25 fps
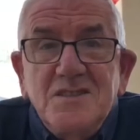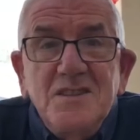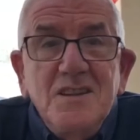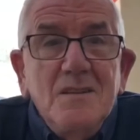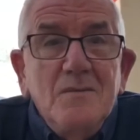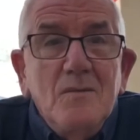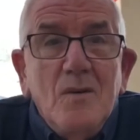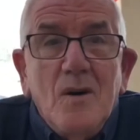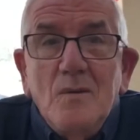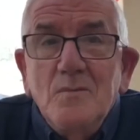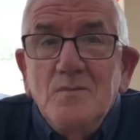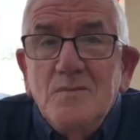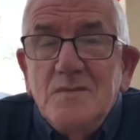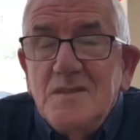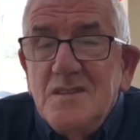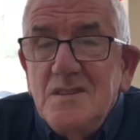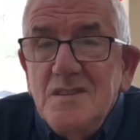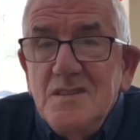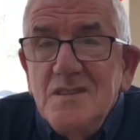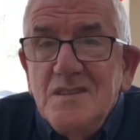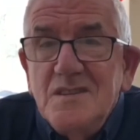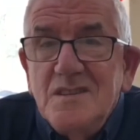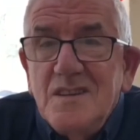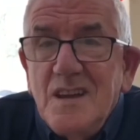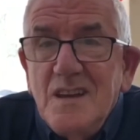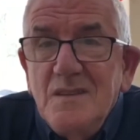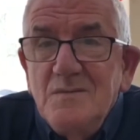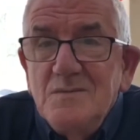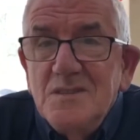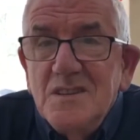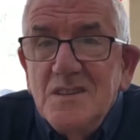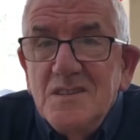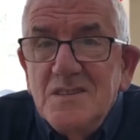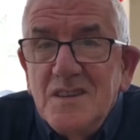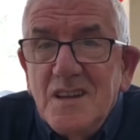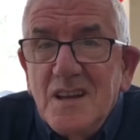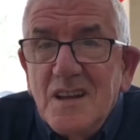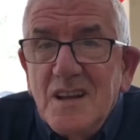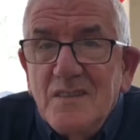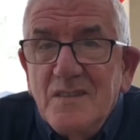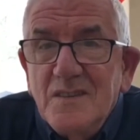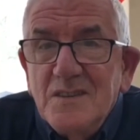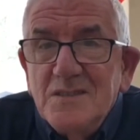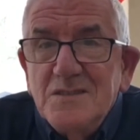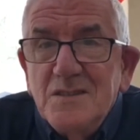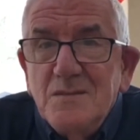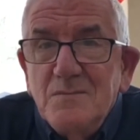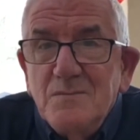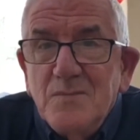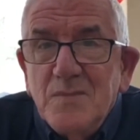him umpteen times in
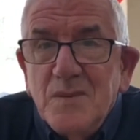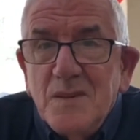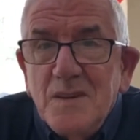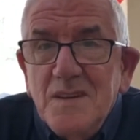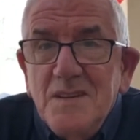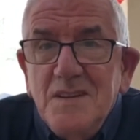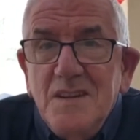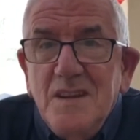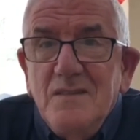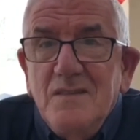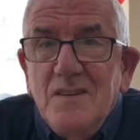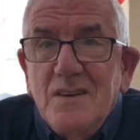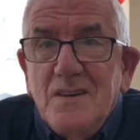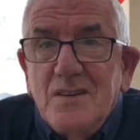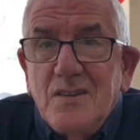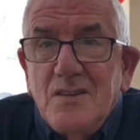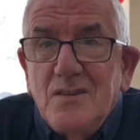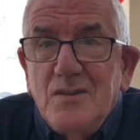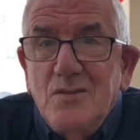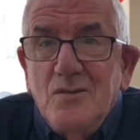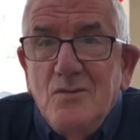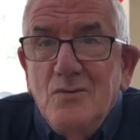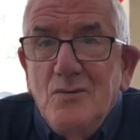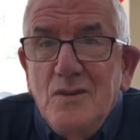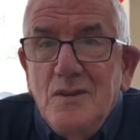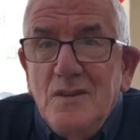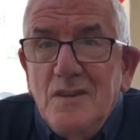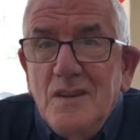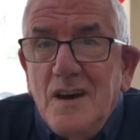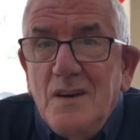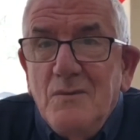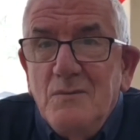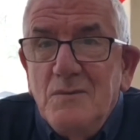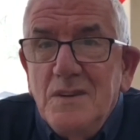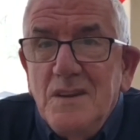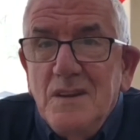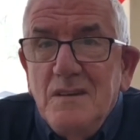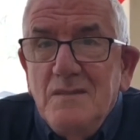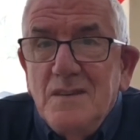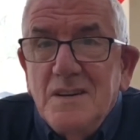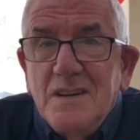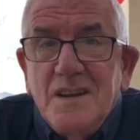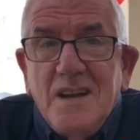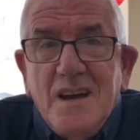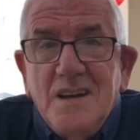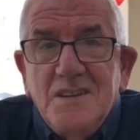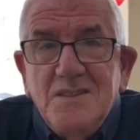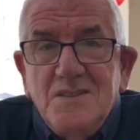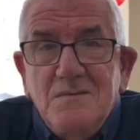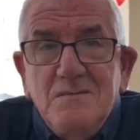television playing, never thought that I would ever
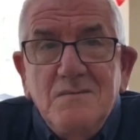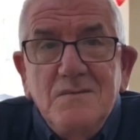get